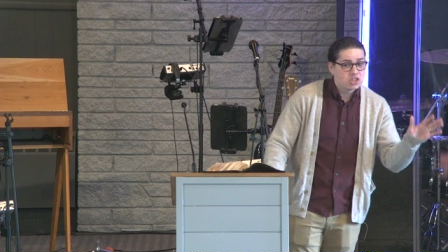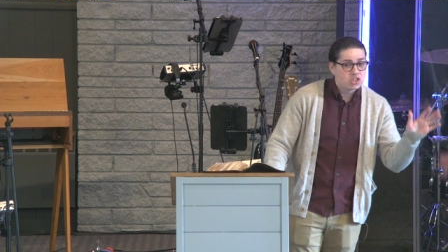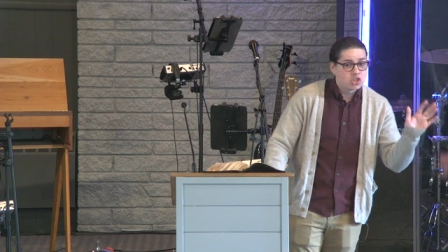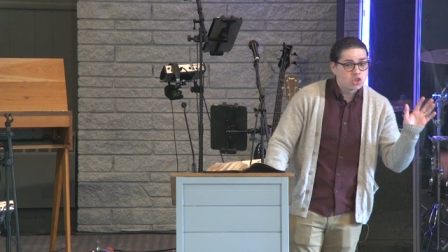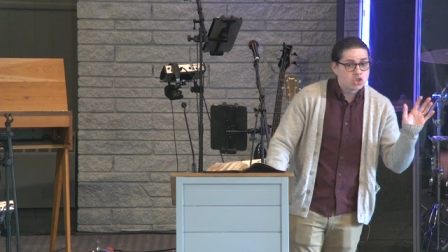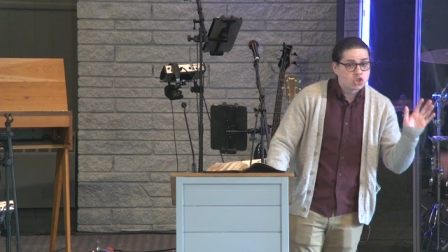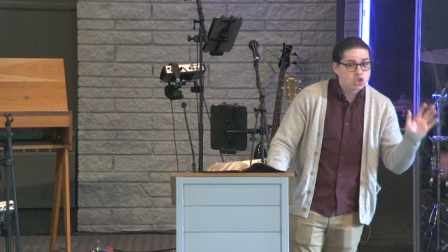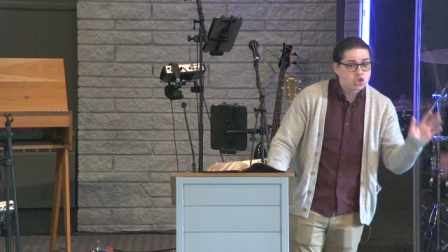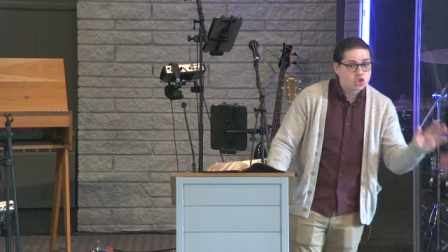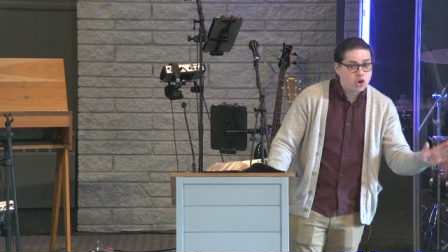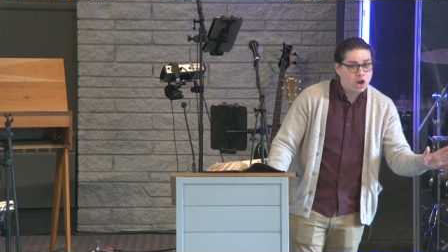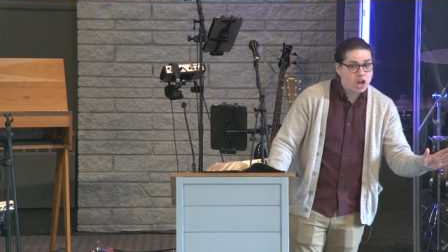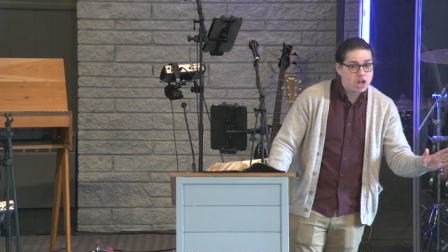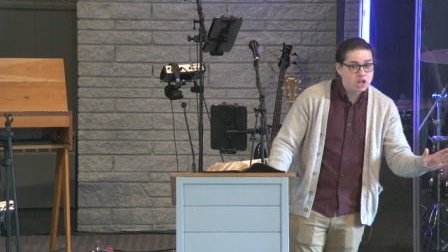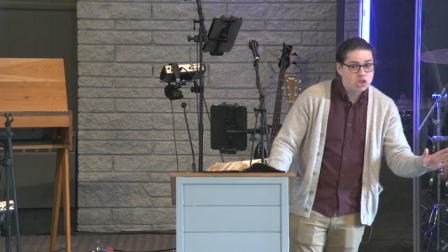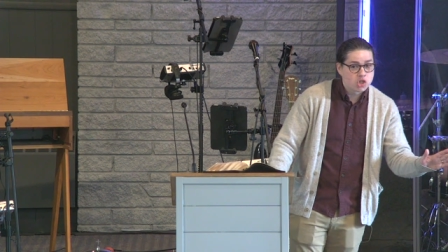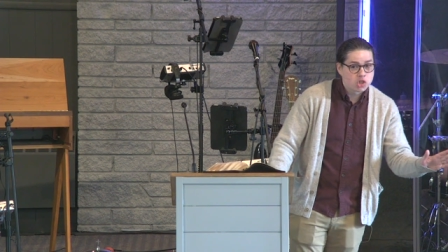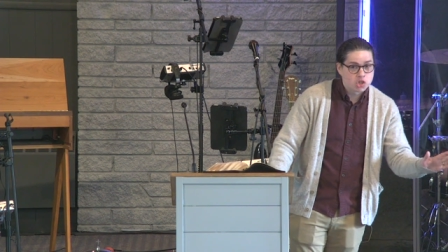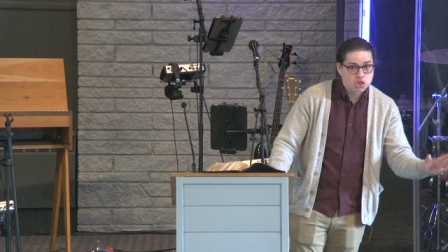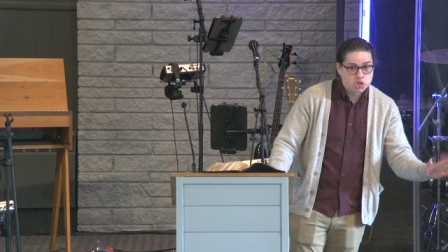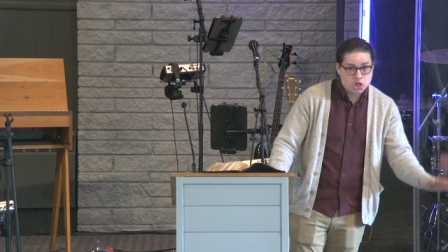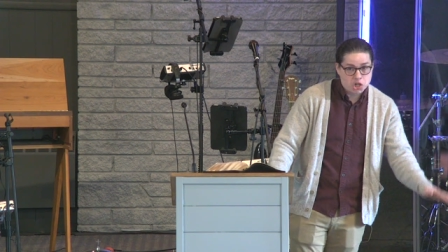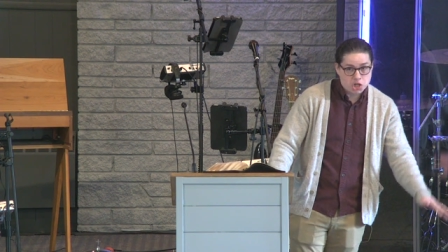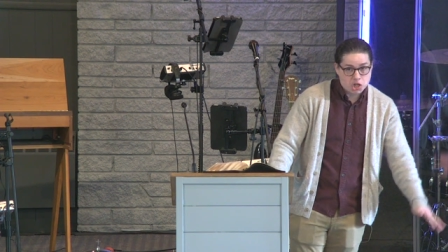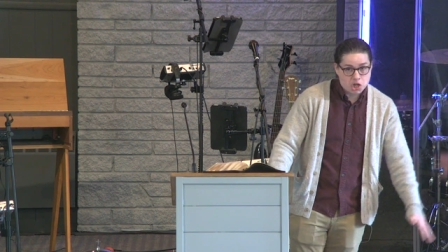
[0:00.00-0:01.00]
and
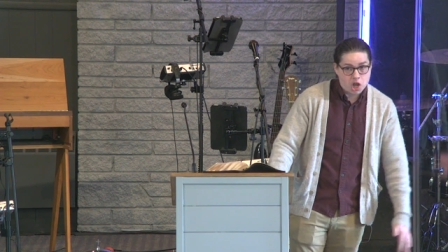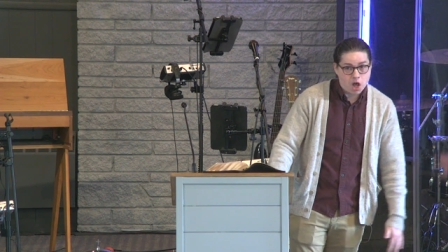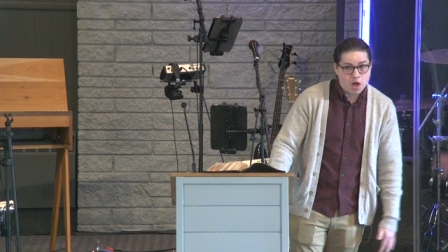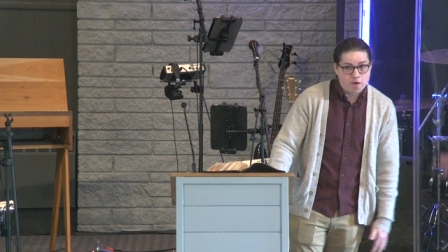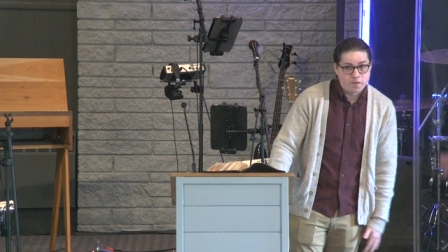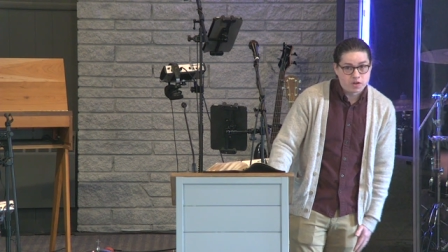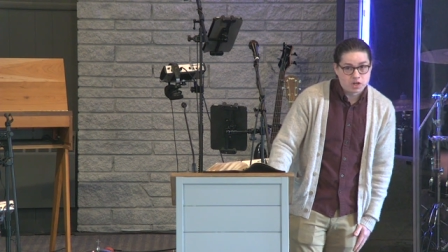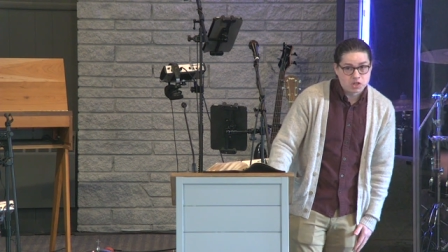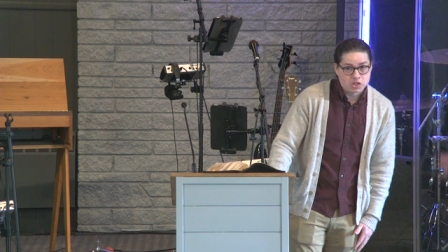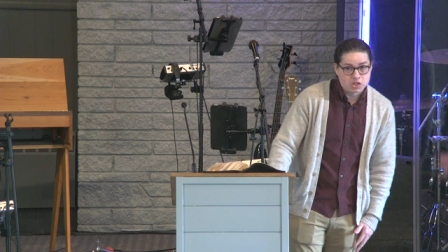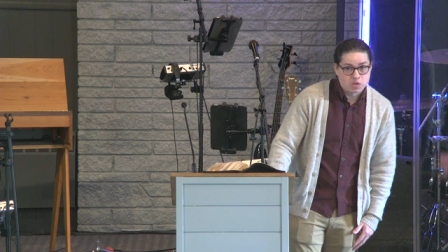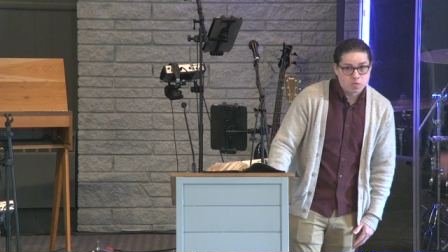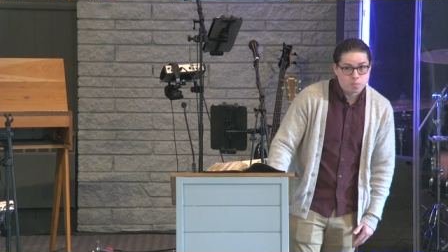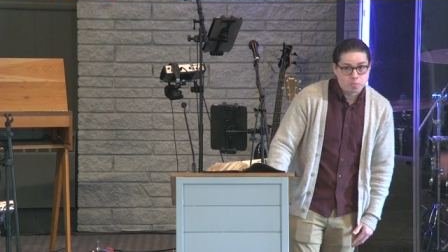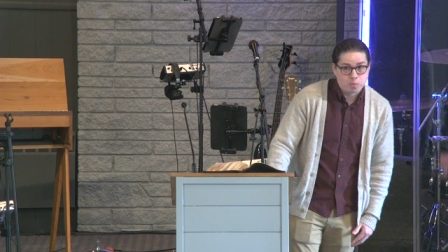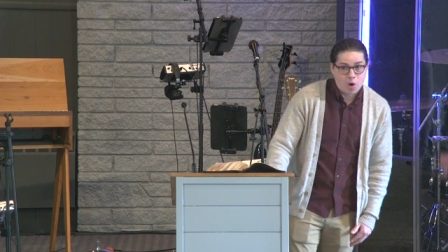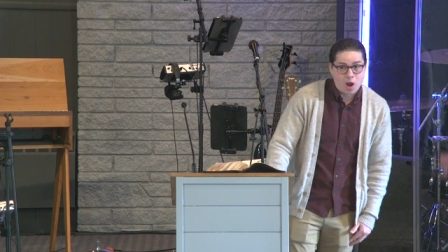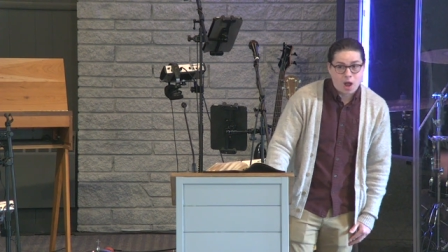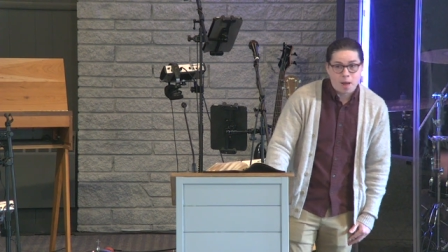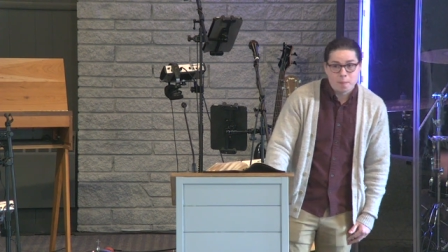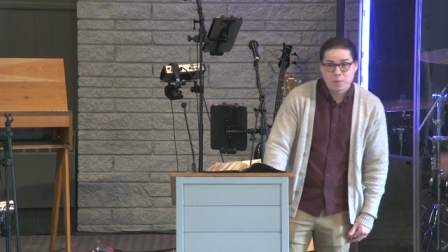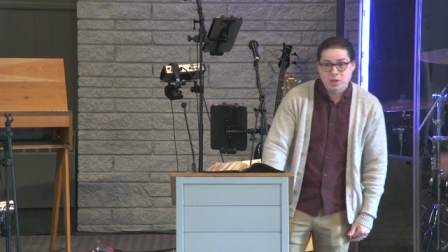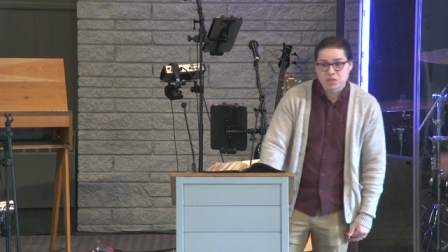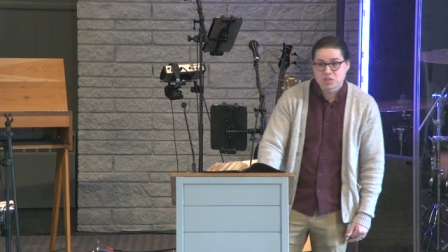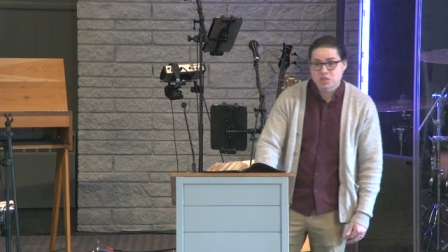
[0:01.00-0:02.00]
strangers to the covenants of
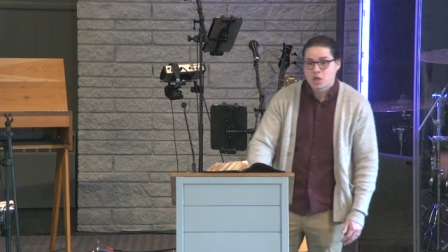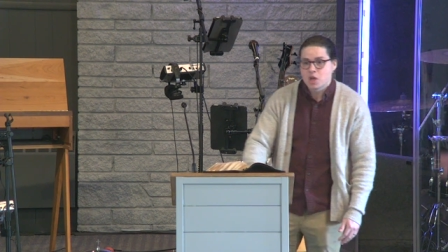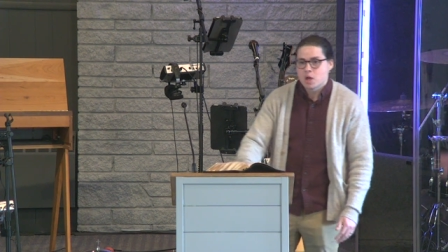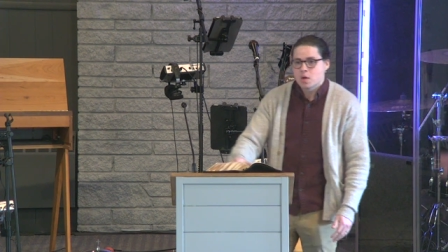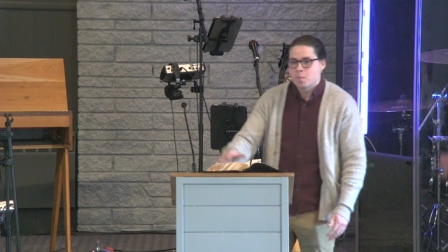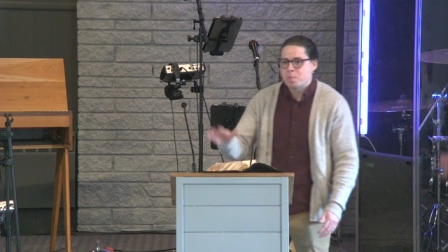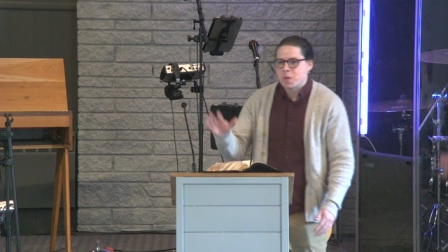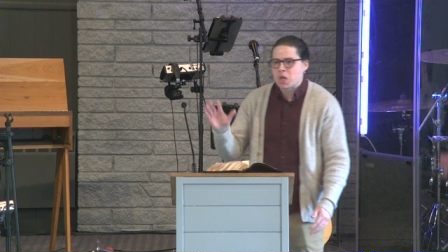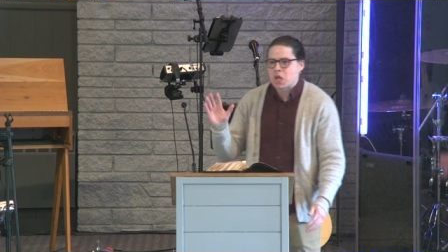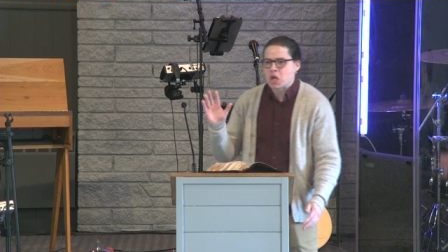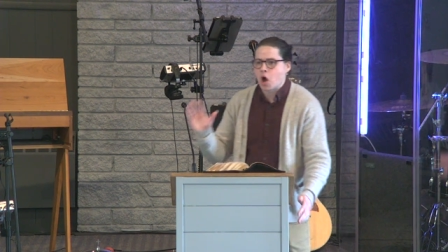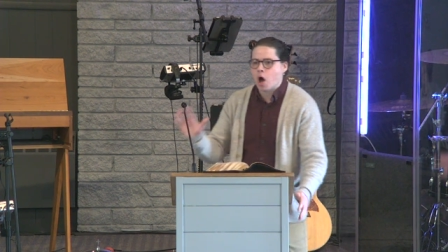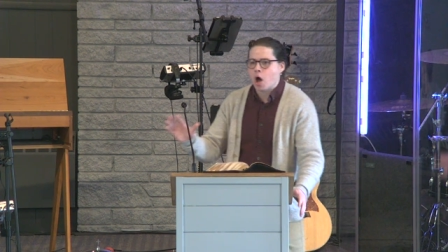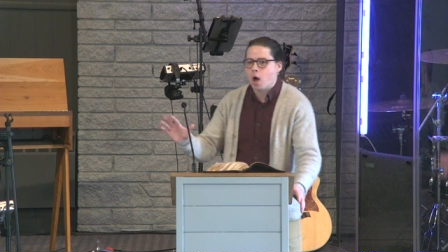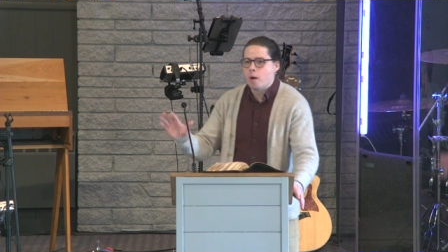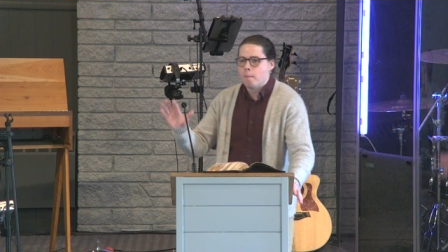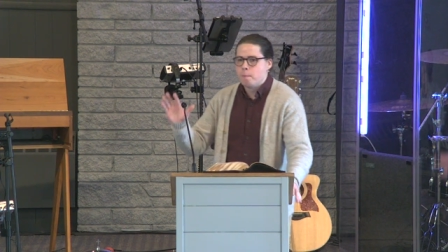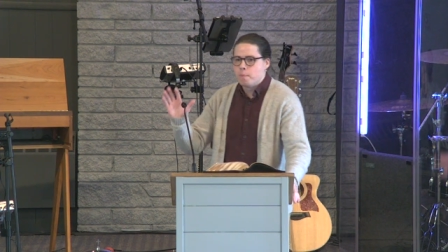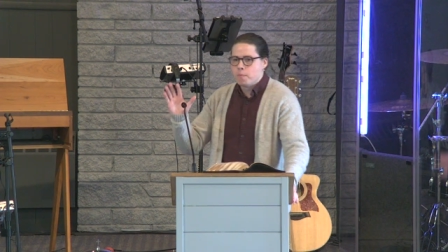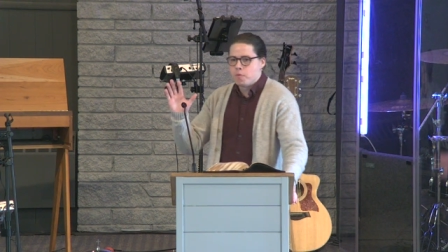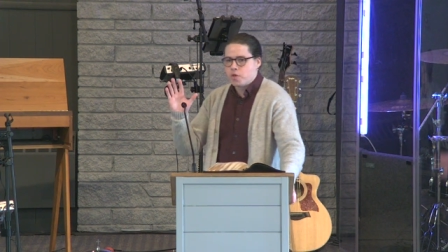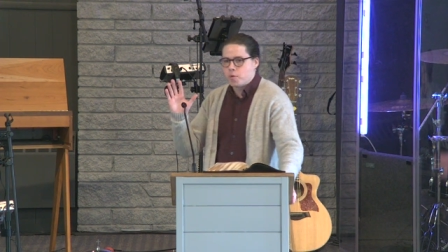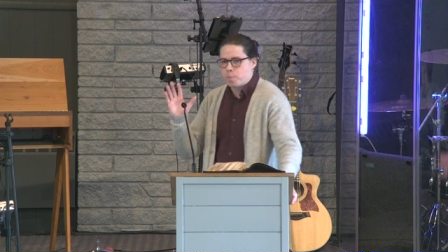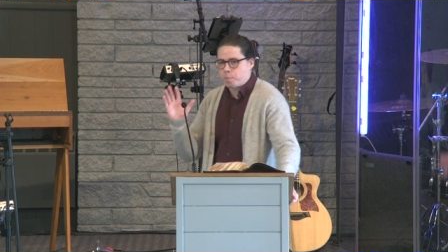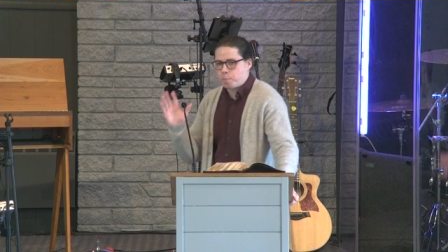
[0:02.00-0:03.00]
promise
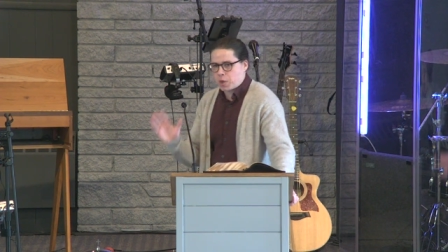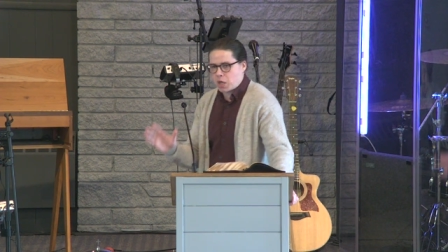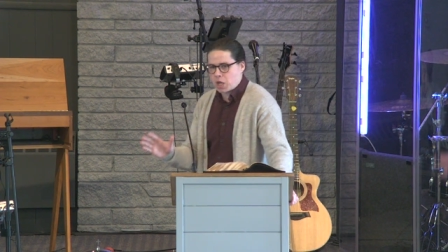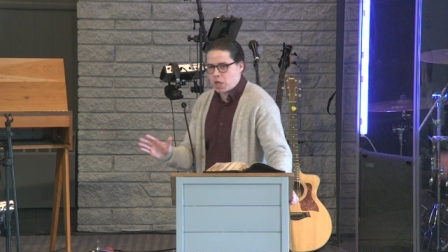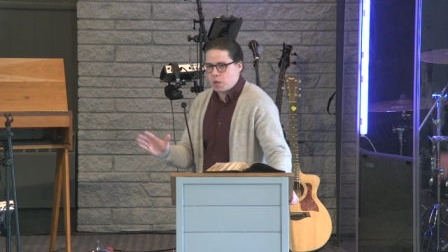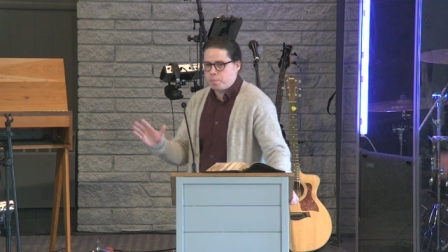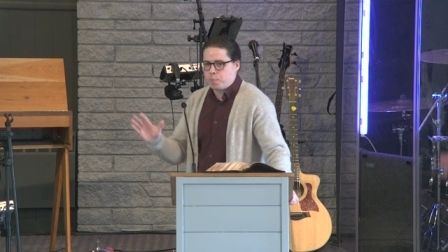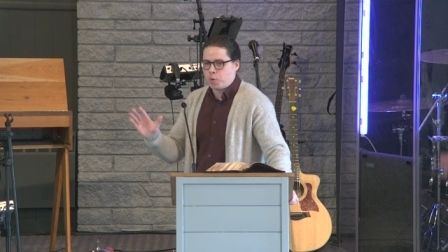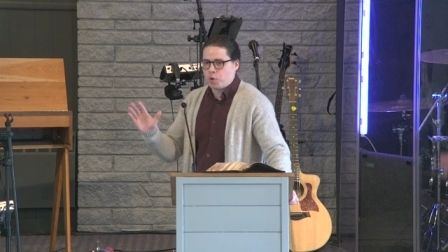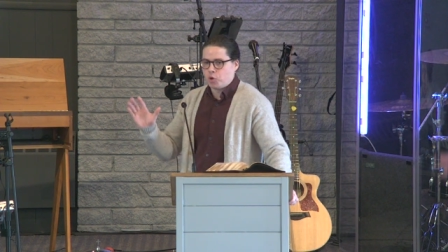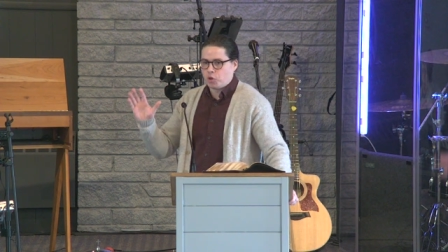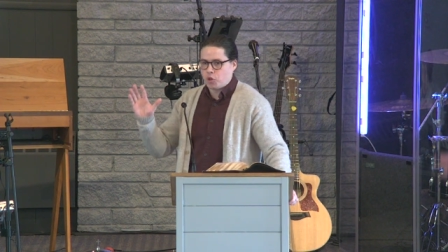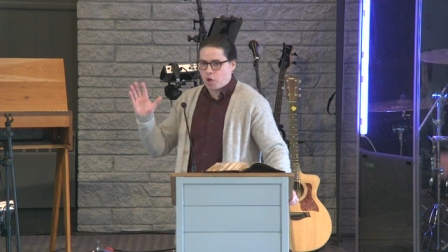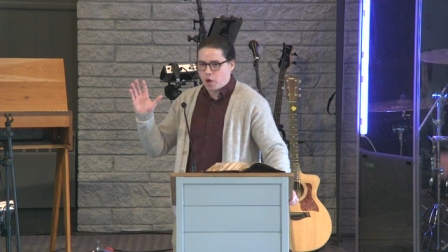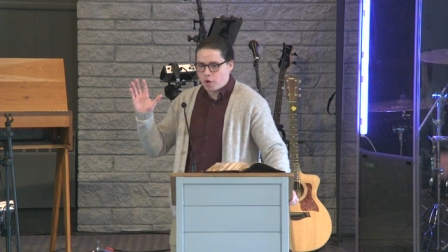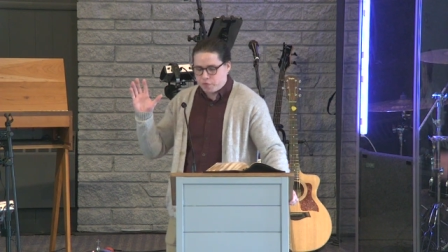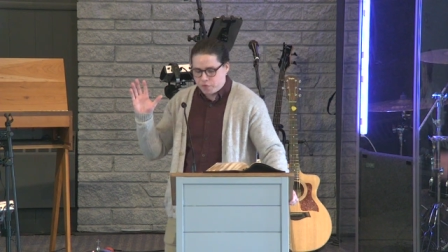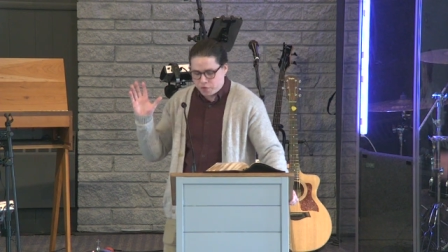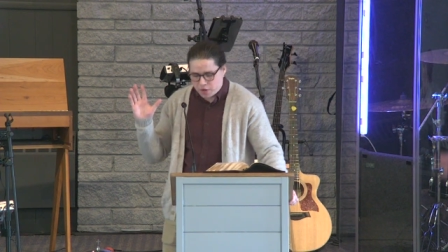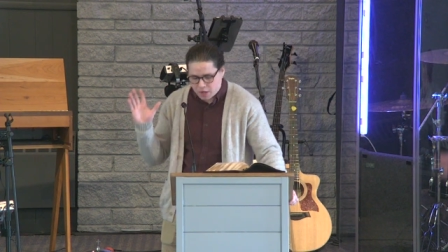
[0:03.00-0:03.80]
become the people of